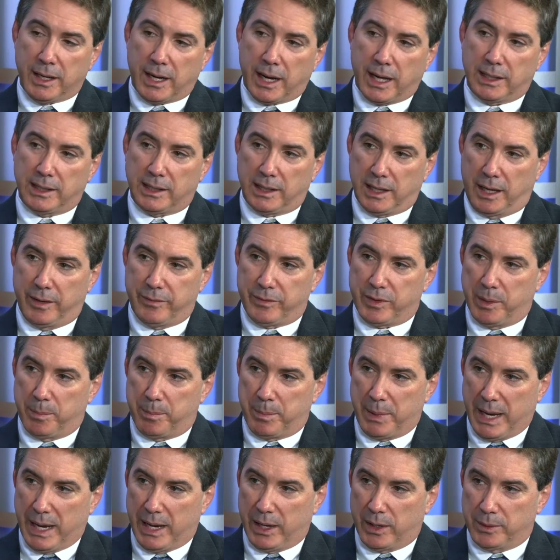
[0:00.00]
that I loved
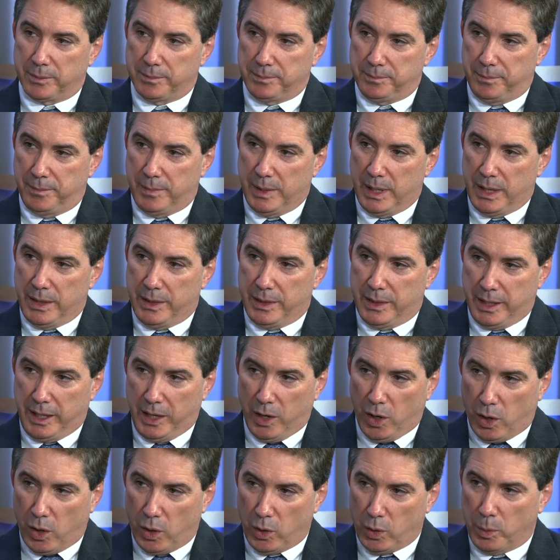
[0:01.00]
about the
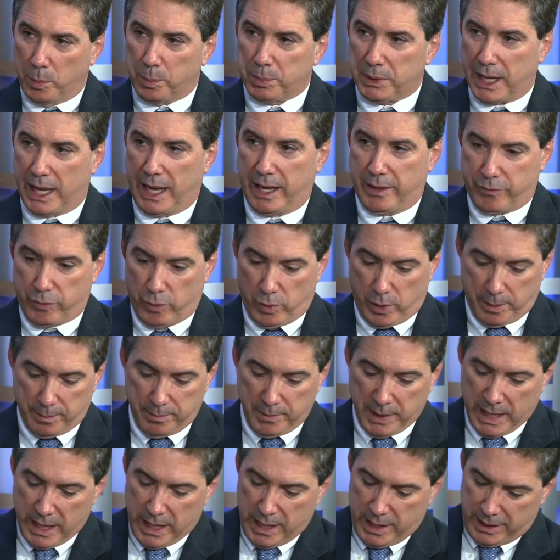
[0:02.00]
whole platform,
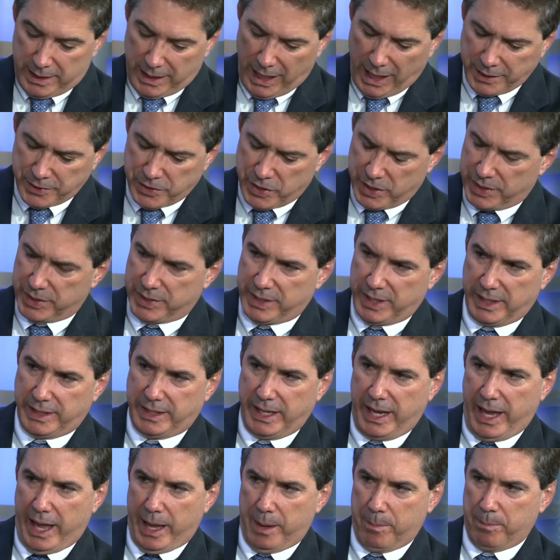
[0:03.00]
not just that
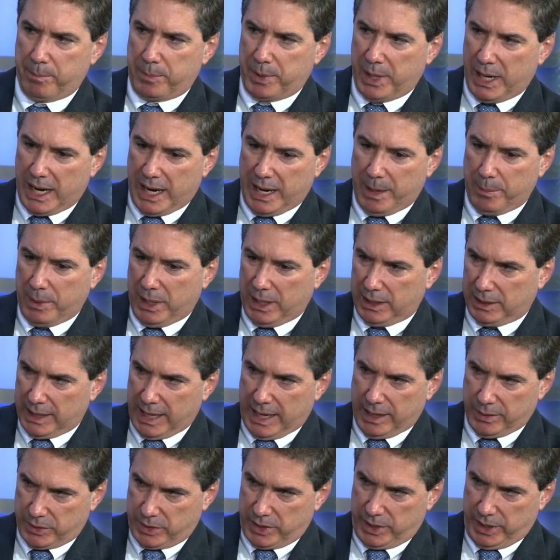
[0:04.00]
the MPOP
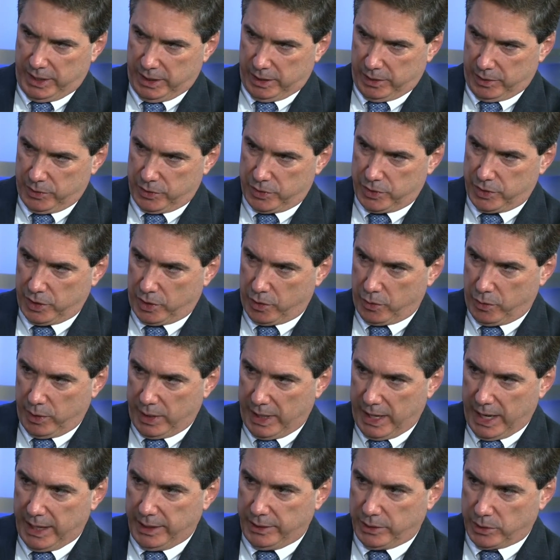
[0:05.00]
allows dealers to
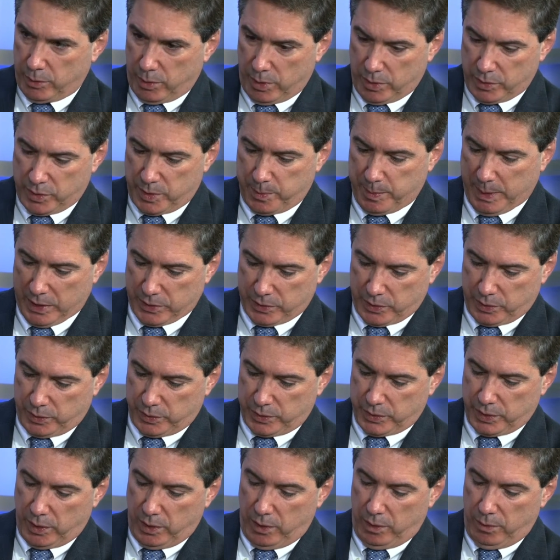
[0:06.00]
create their own
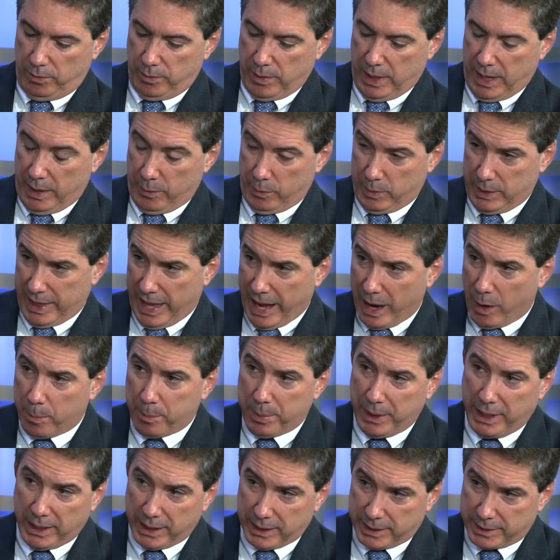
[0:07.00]
specials without
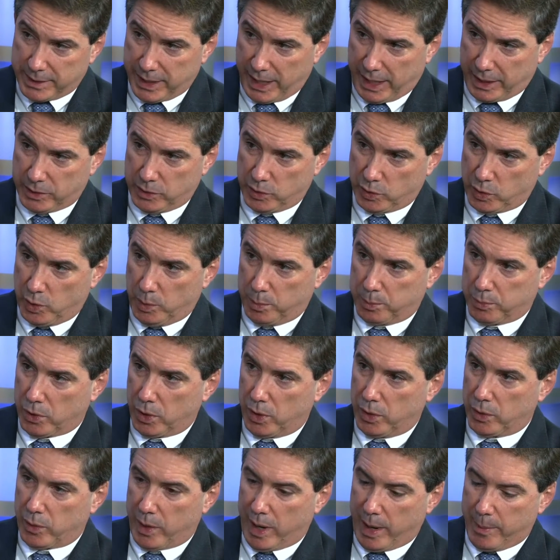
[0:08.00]
being a technical
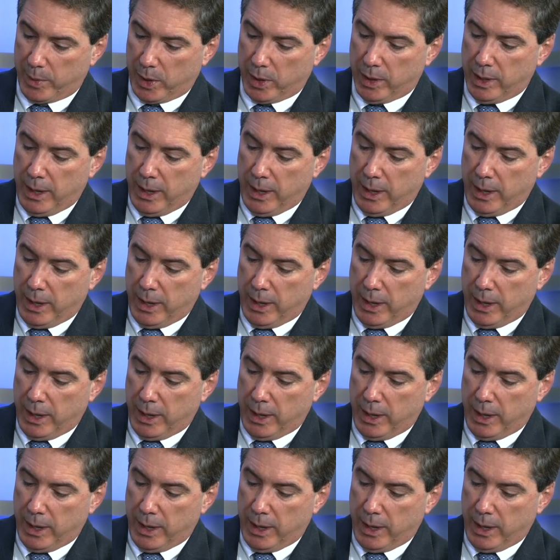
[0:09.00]
programmer,